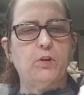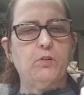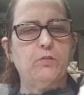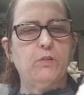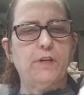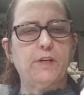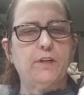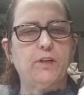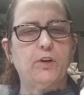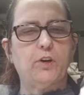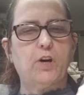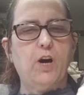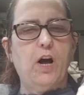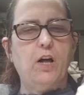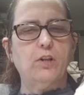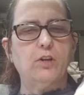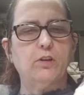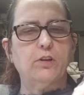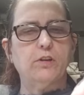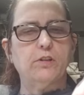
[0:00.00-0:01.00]
like your
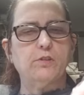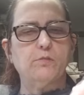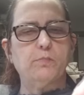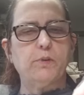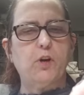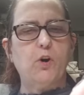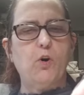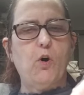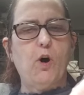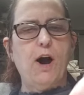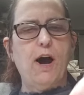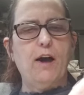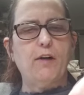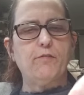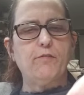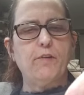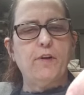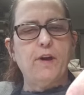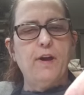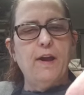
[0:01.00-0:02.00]
color will be
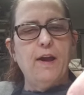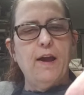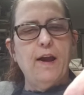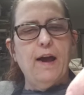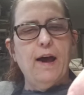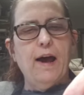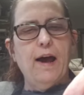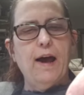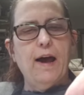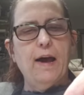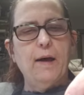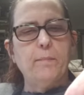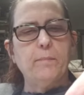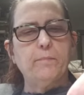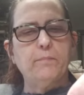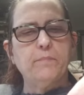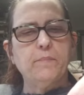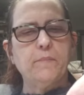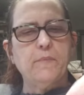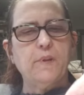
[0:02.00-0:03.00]
off.
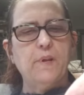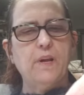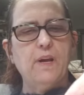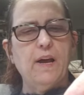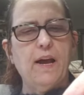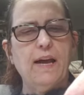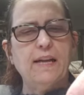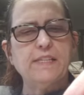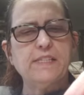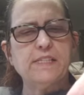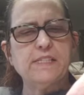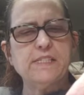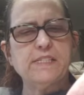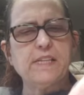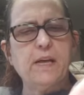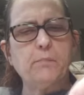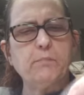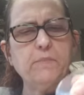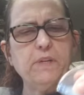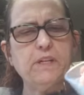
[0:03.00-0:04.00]
I did
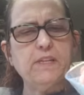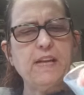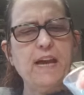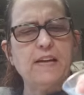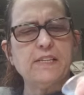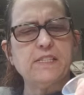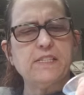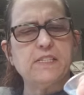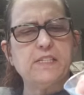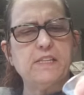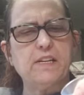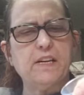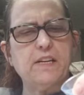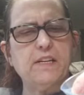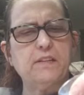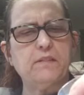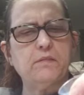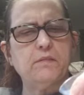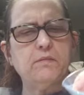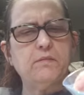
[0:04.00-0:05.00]
something
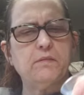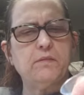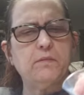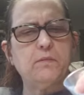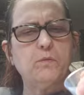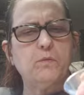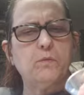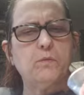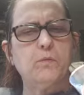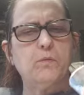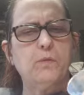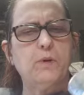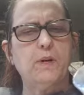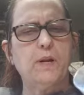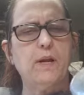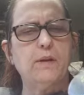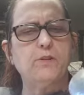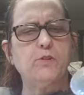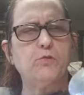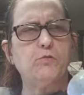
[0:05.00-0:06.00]
yesterday. What
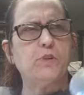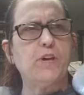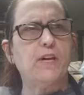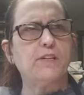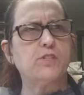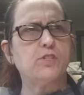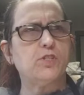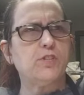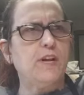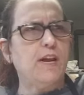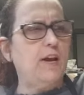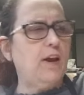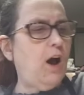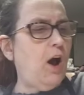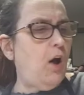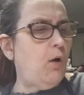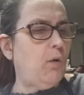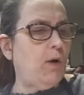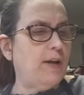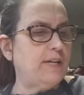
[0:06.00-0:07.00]
did I do yesterday?
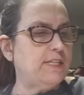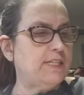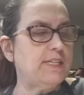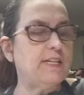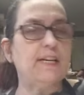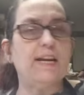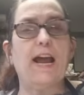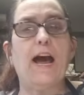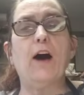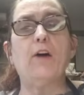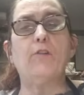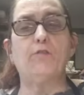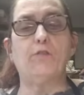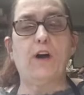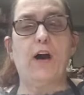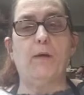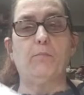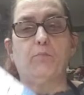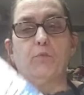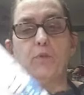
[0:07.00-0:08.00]
Oh, I did an elf cup,